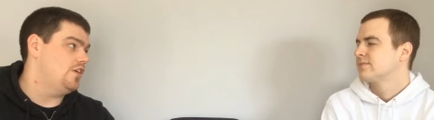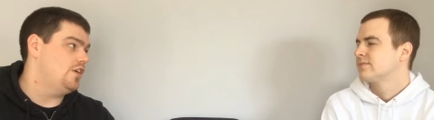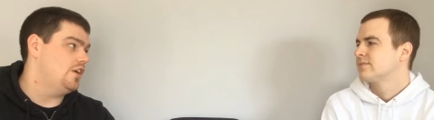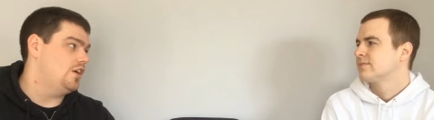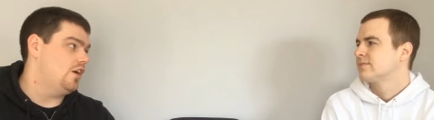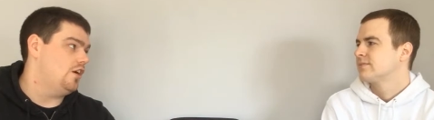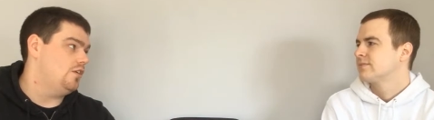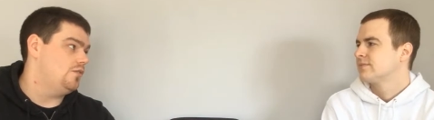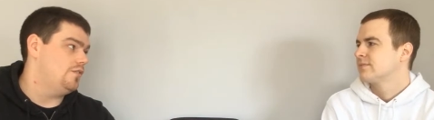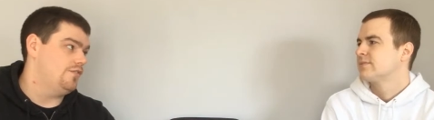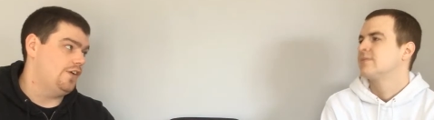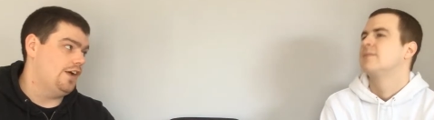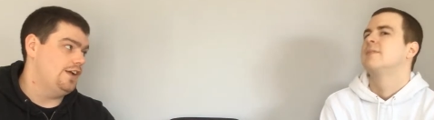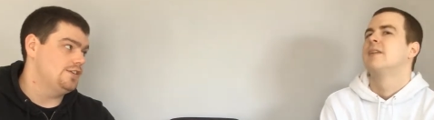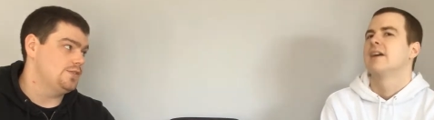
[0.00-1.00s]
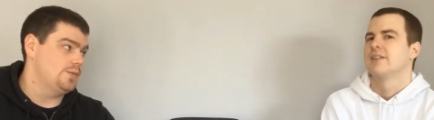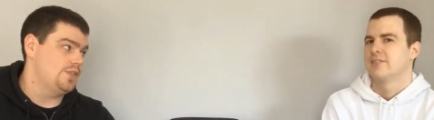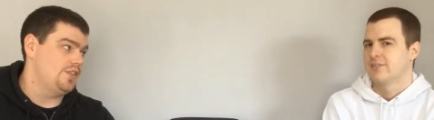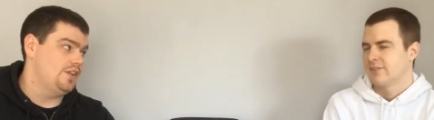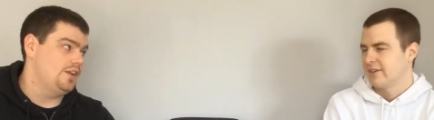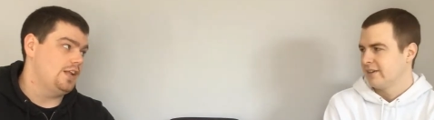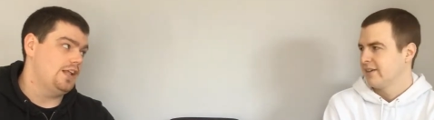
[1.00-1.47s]
Speaker 1: area card revised
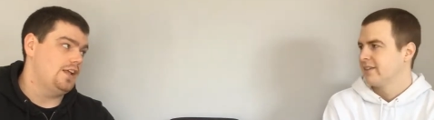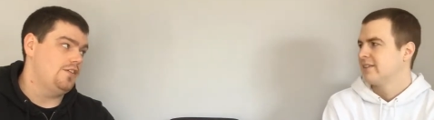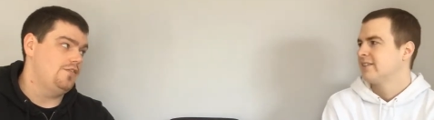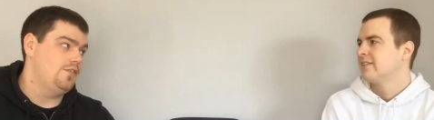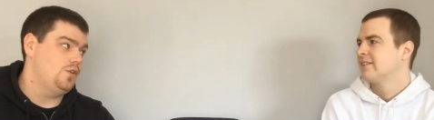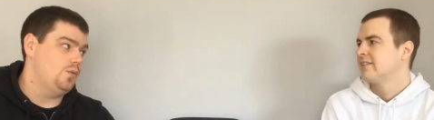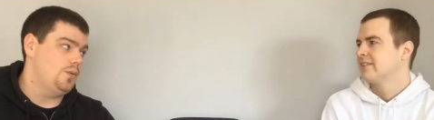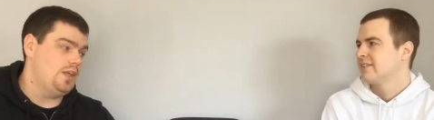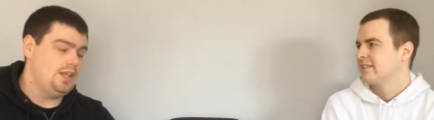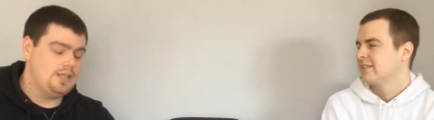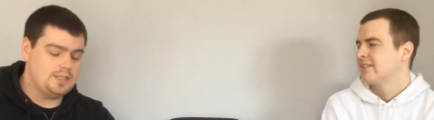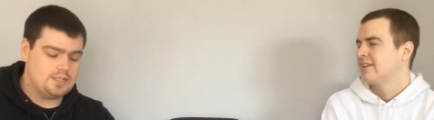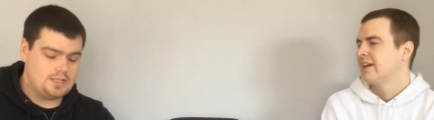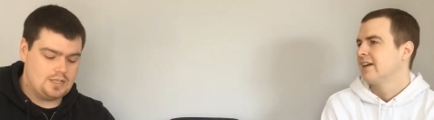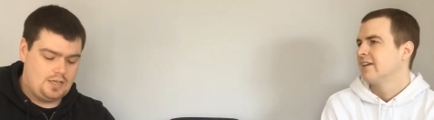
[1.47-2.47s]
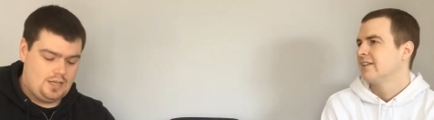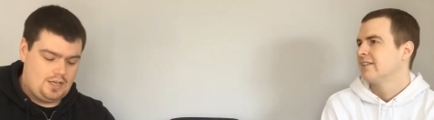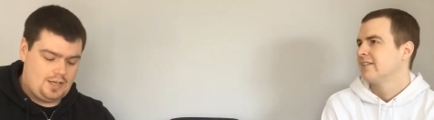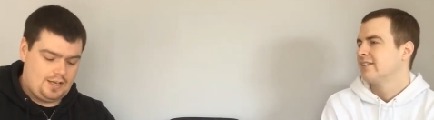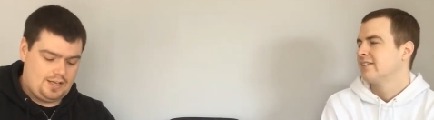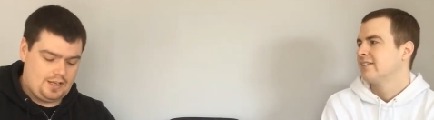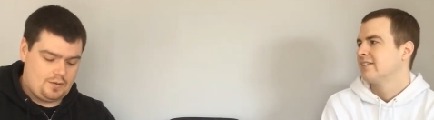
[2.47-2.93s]
that's within right. like a few weeks. Yeah.
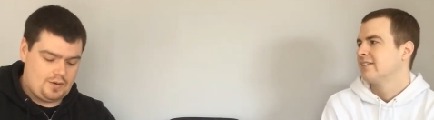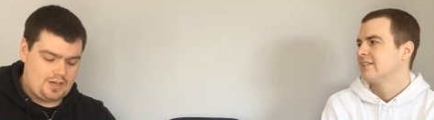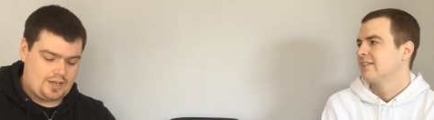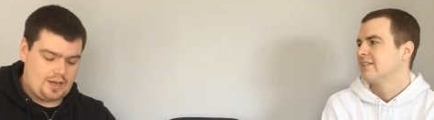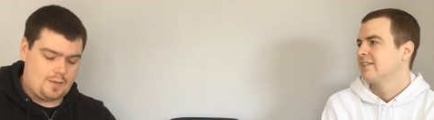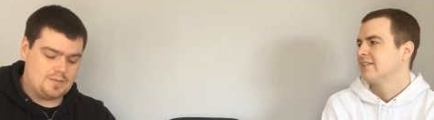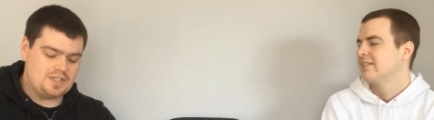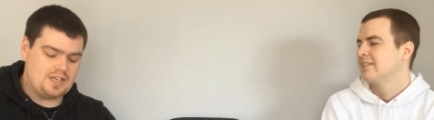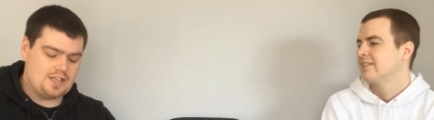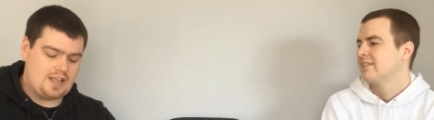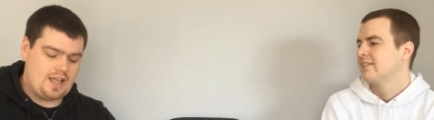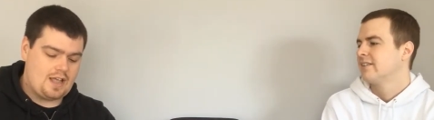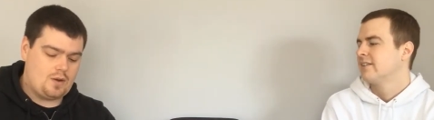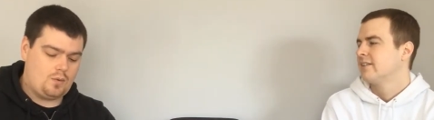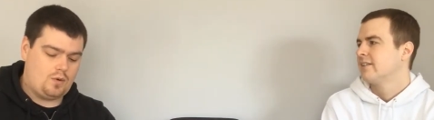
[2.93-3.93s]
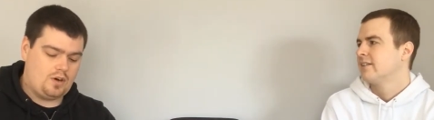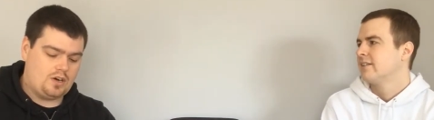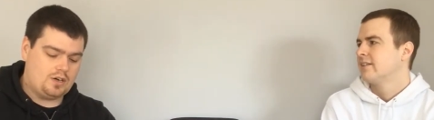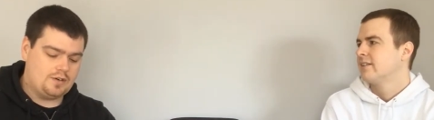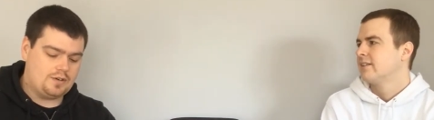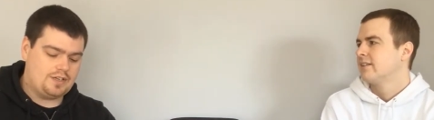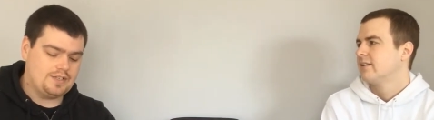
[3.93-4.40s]
I think when it comes to that,
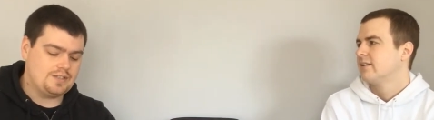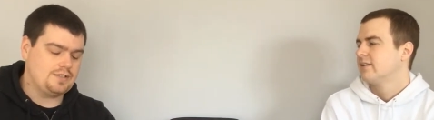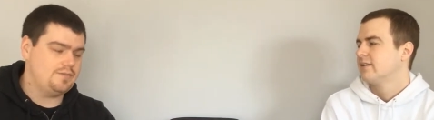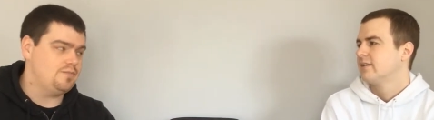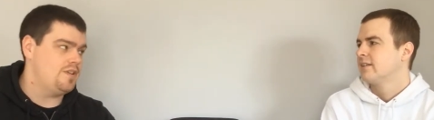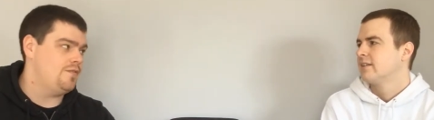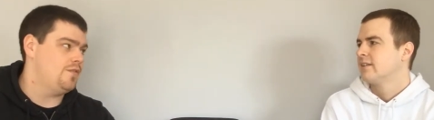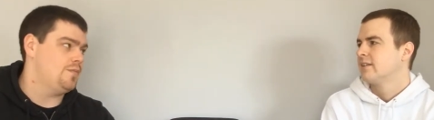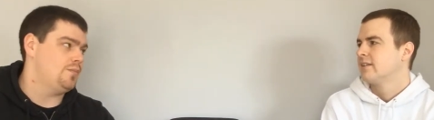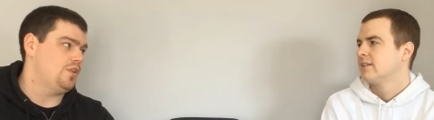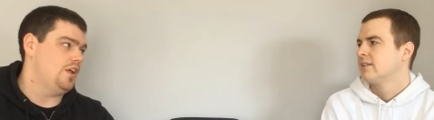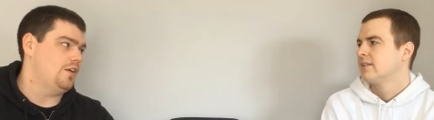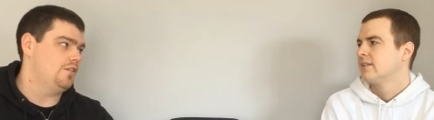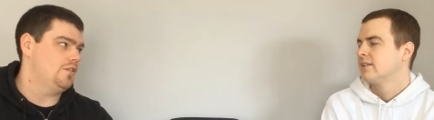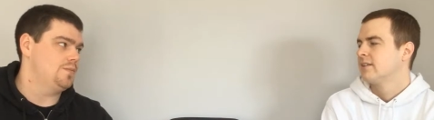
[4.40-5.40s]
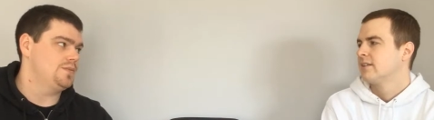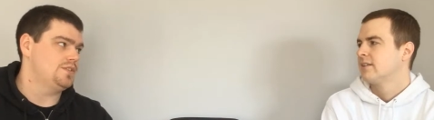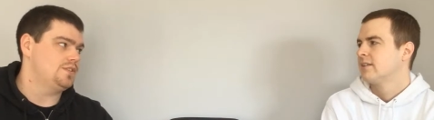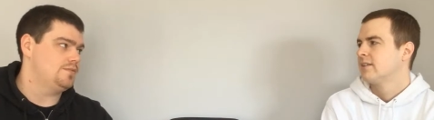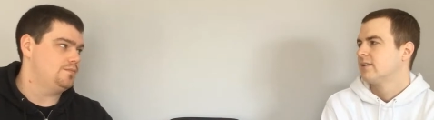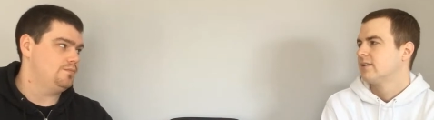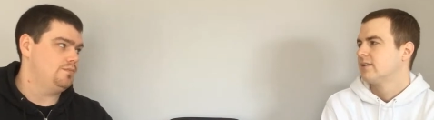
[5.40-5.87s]
where because different play
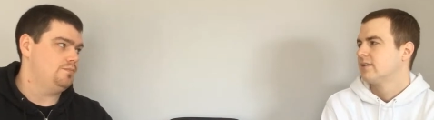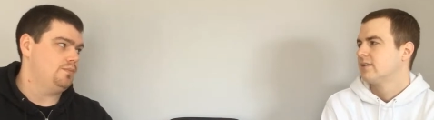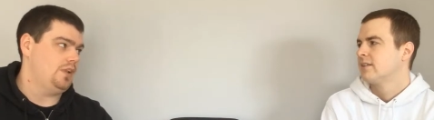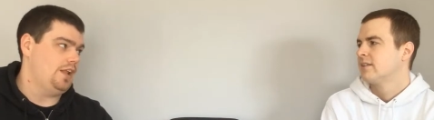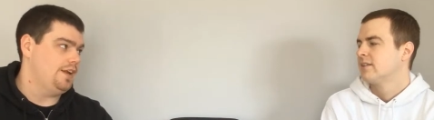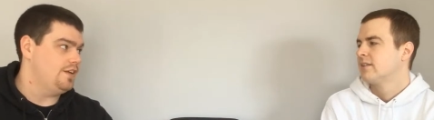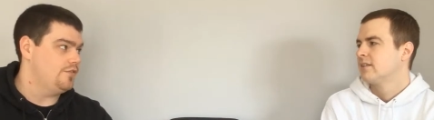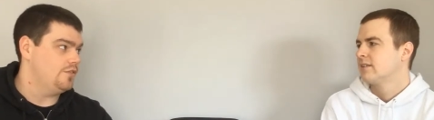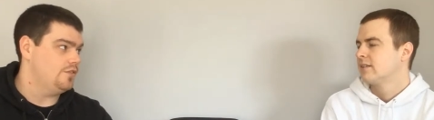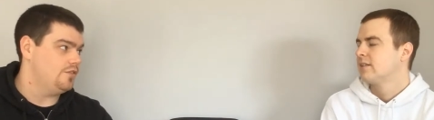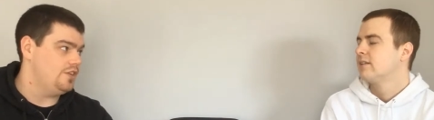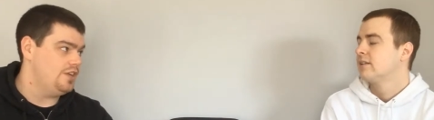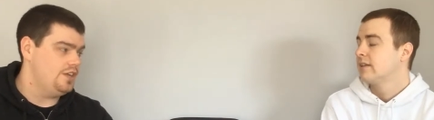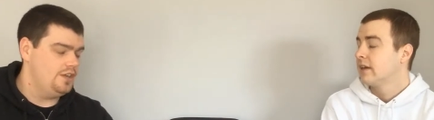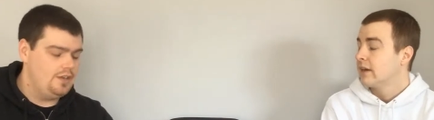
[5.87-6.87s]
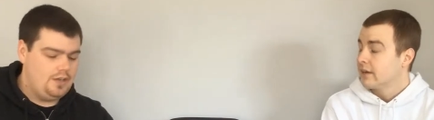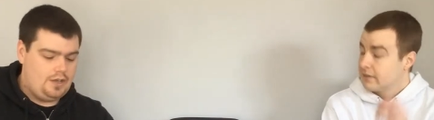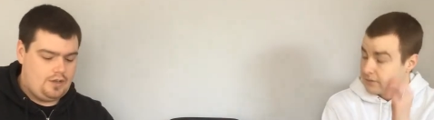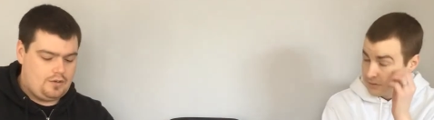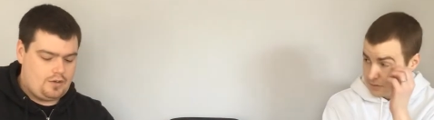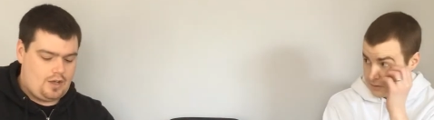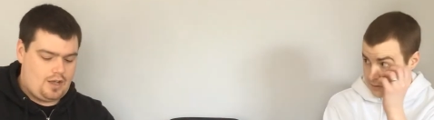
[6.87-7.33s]
groups play differently. Yeah.
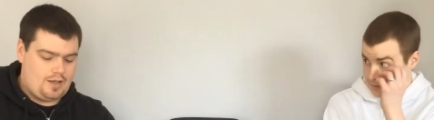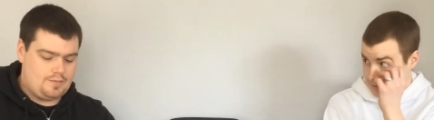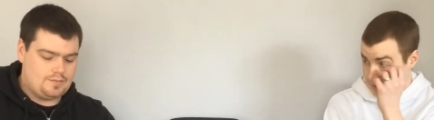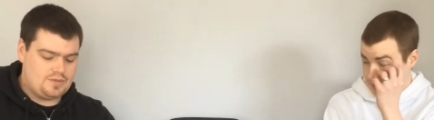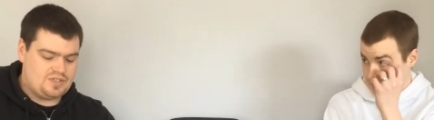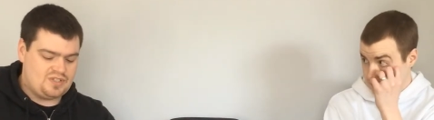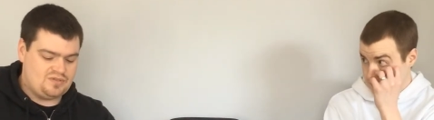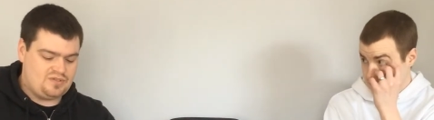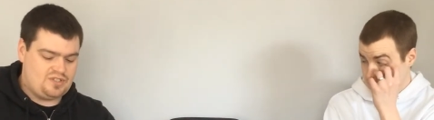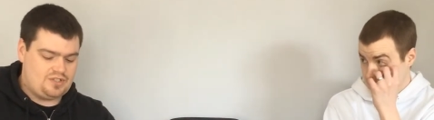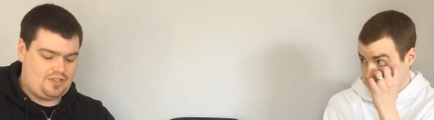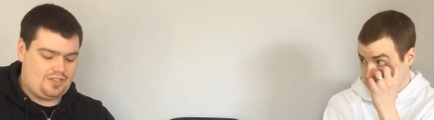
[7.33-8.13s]
Um, so